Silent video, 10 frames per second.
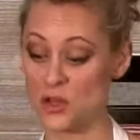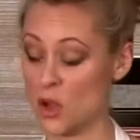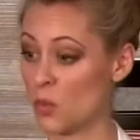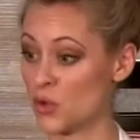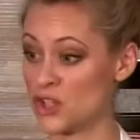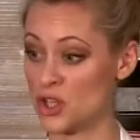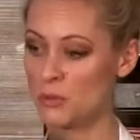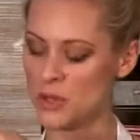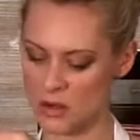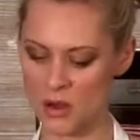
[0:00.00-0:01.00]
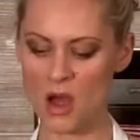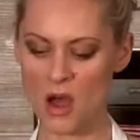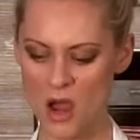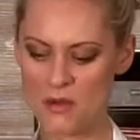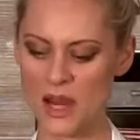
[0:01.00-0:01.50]
you don't want to, but
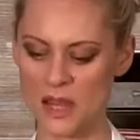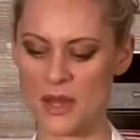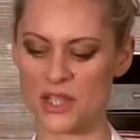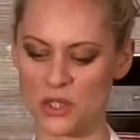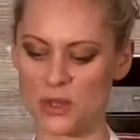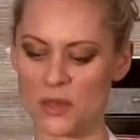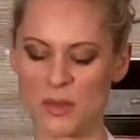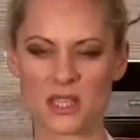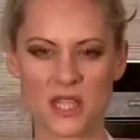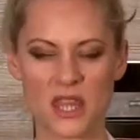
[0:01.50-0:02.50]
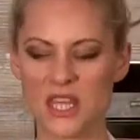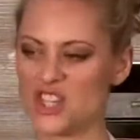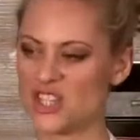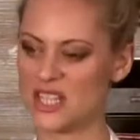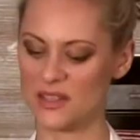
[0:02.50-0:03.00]
I recommend doing it because I think it
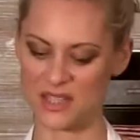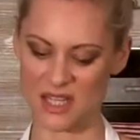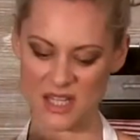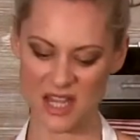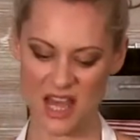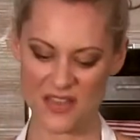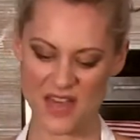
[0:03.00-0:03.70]
just gives it